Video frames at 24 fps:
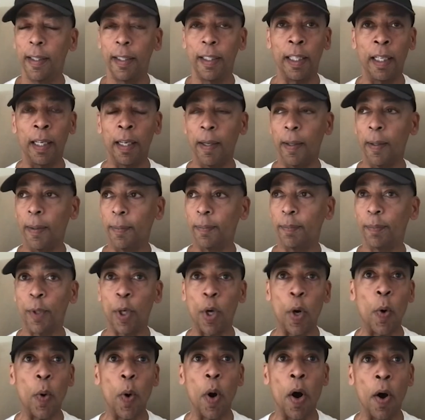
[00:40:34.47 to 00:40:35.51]
you know,
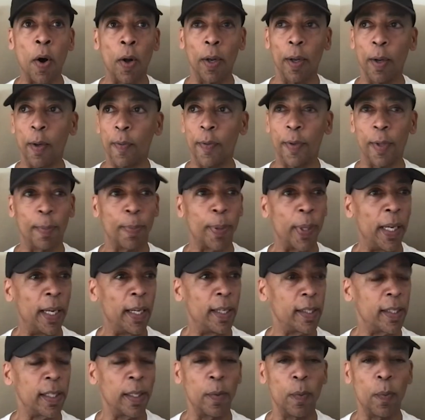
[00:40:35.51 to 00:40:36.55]
go all over the
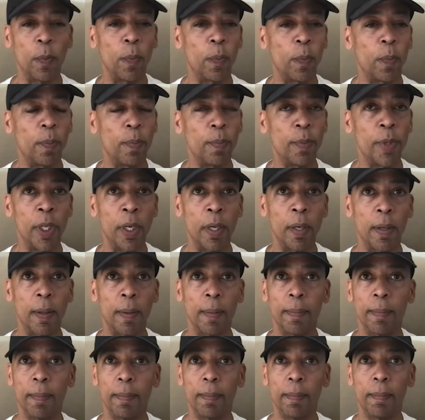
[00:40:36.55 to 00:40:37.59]
place. And, you
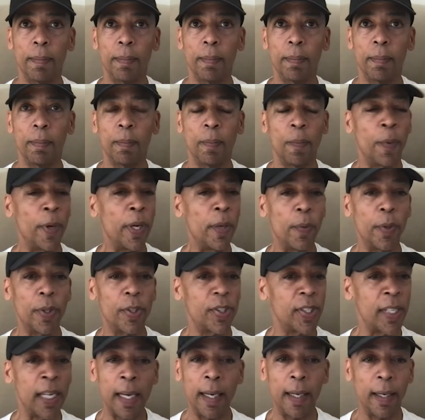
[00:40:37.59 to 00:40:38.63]
know, we would
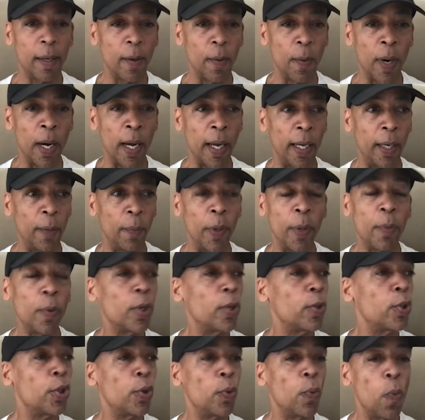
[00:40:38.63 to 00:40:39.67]
stay in Hawaii. We
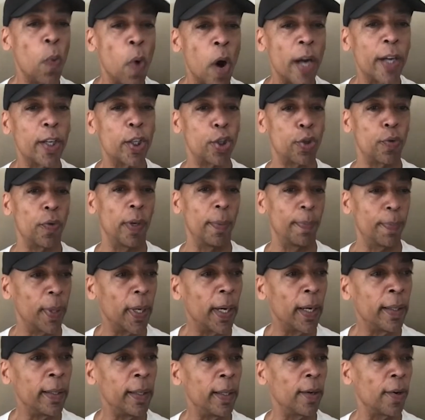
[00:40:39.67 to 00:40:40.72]
would do one trip
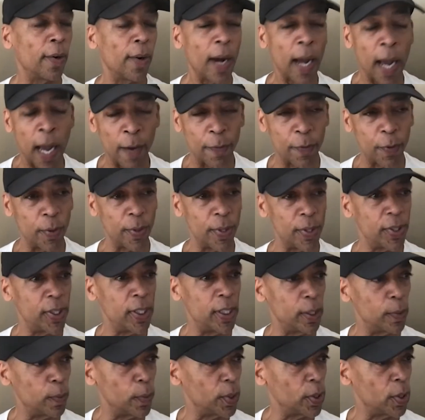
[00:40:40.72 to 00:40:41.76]
a year after the
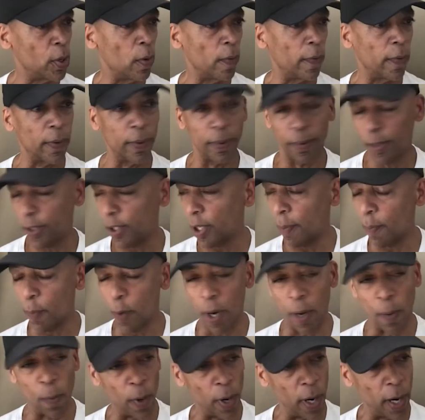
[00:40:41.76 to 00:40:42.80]
season was over,
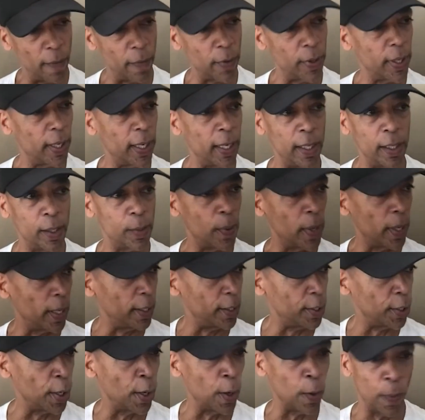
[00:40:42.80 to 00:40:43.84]
somewhere, wherever the kids
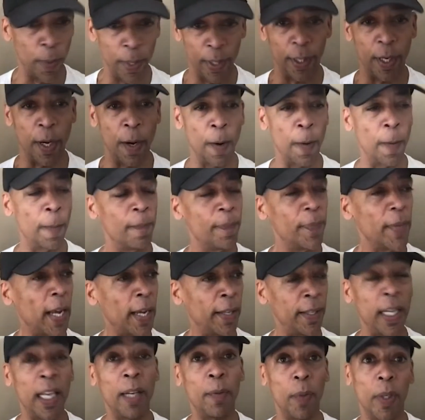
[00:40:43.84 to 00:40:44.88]
wanted to go, we'd go.
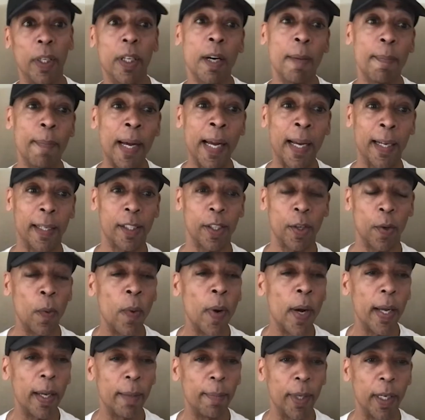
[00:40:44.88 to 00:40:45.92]
And then we'd come back to
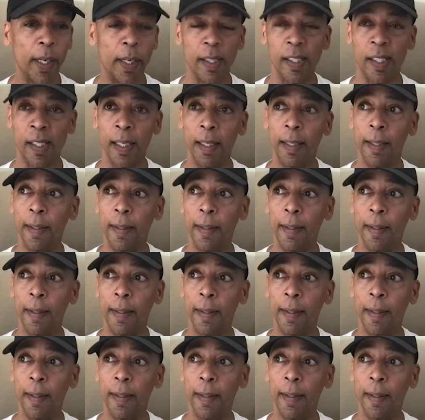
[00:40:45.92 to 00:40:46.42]
Hawaii, because